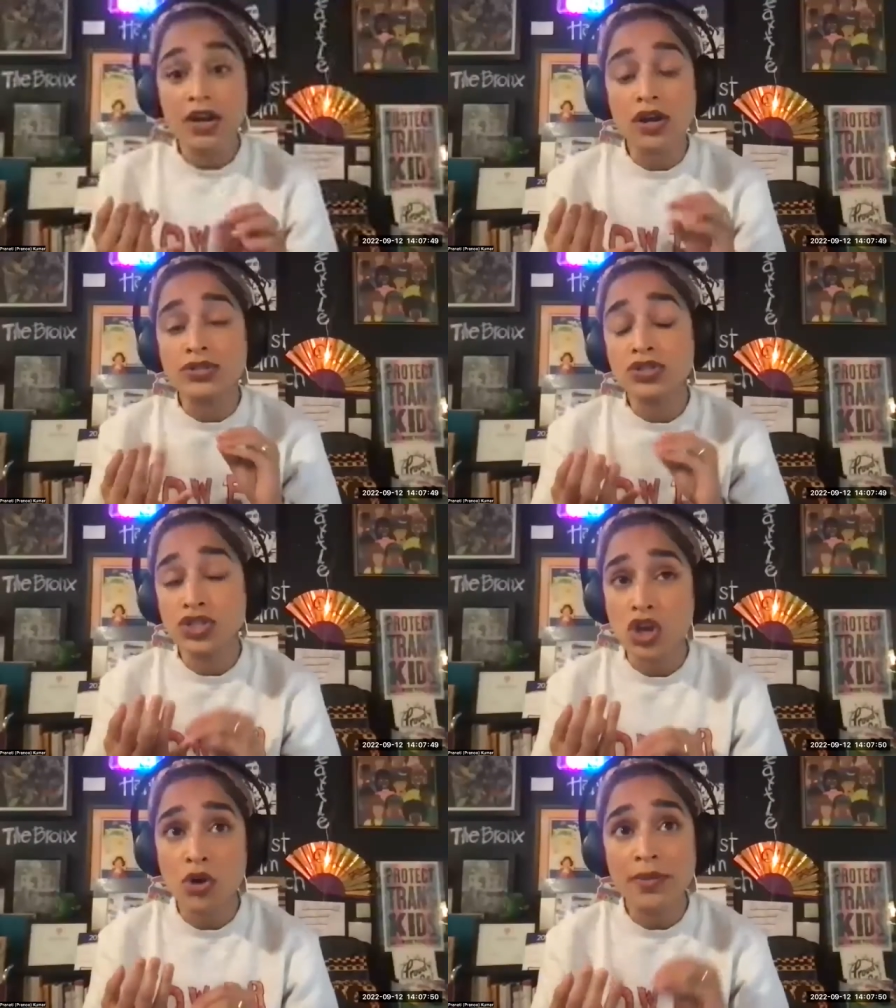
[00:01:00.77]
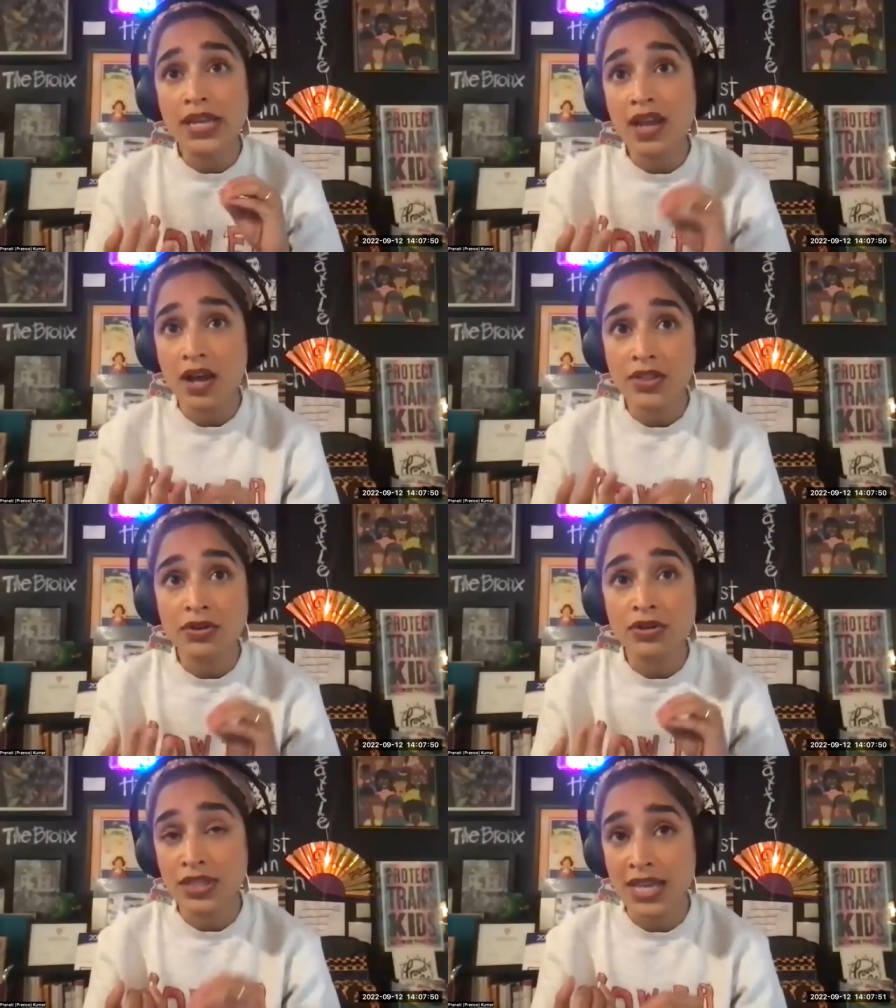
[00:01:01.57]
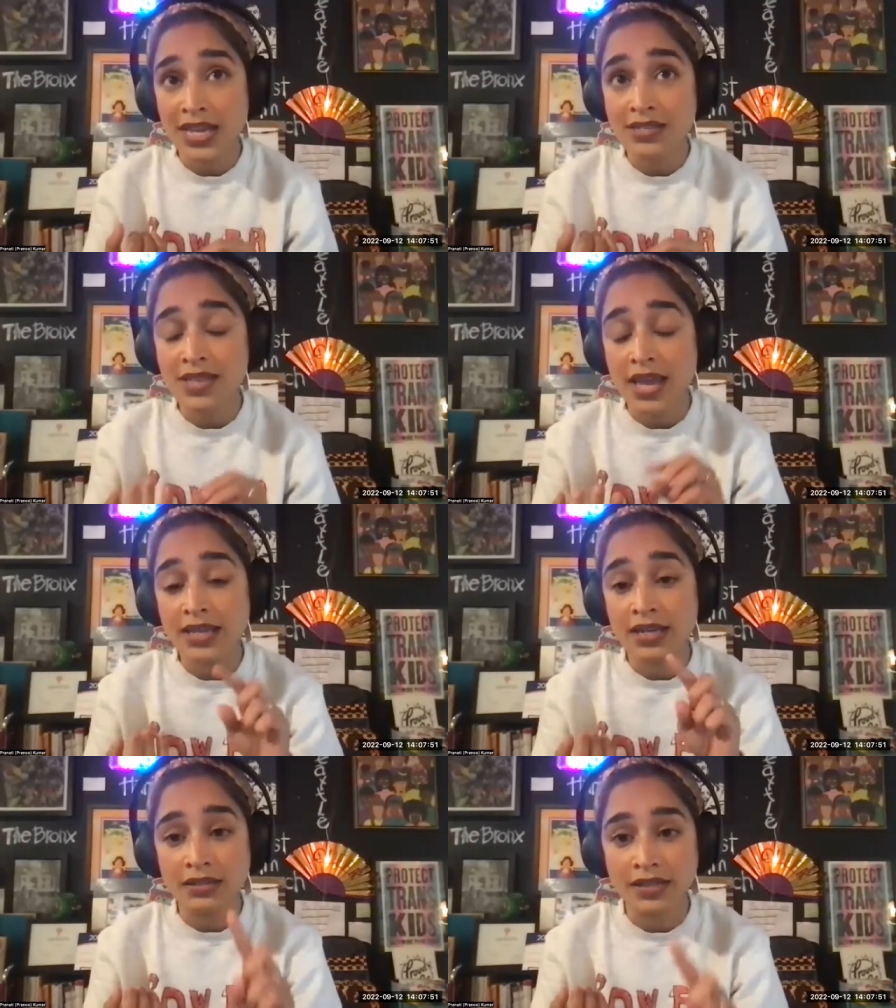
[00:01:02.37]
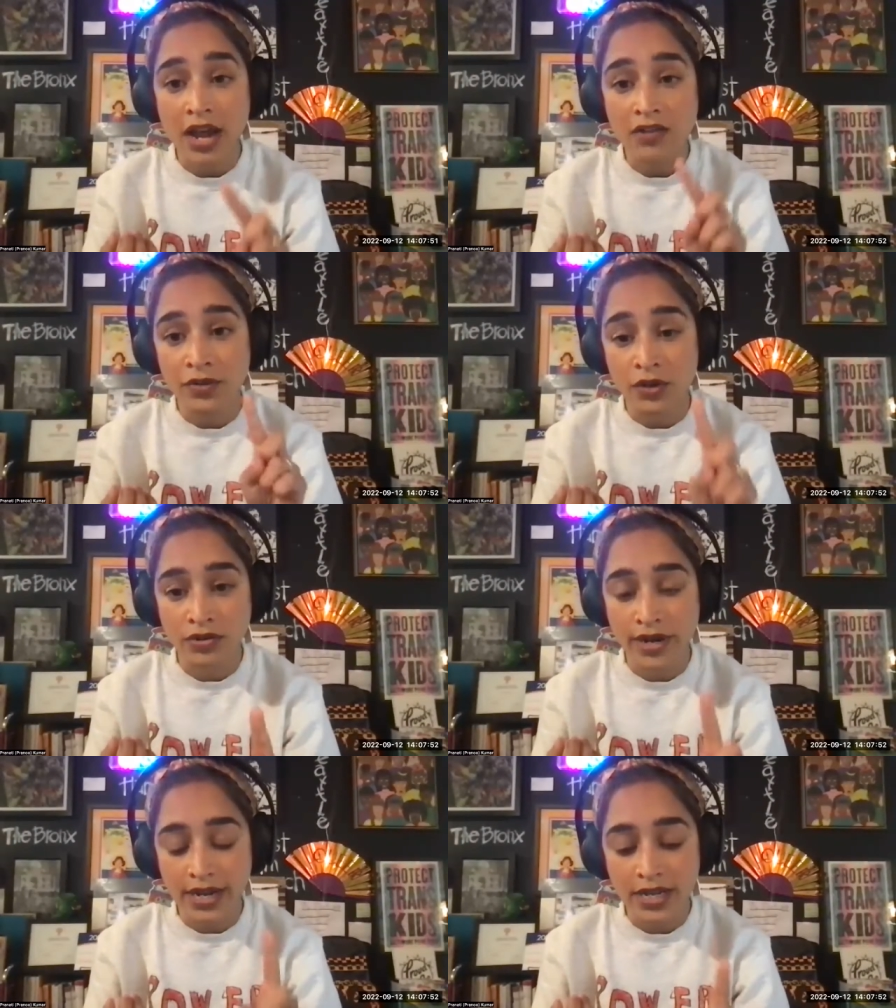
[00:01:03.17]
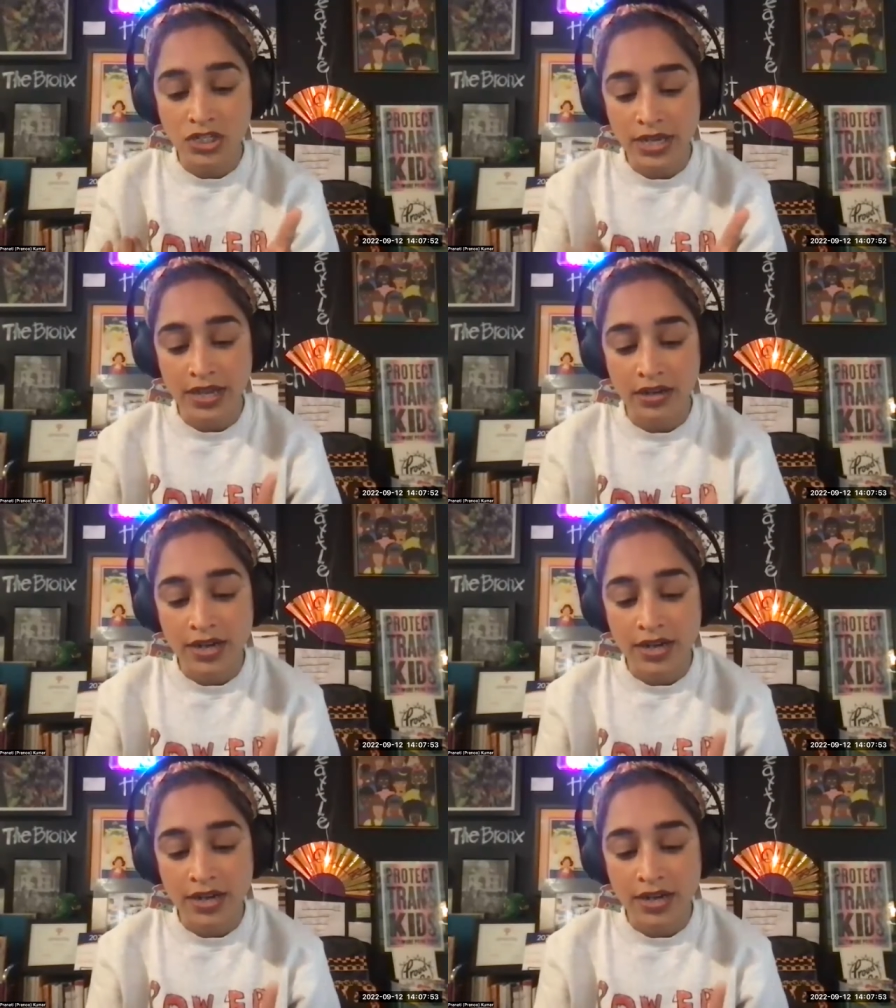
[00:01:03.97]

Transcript: are so many other things that can allow for a great educator.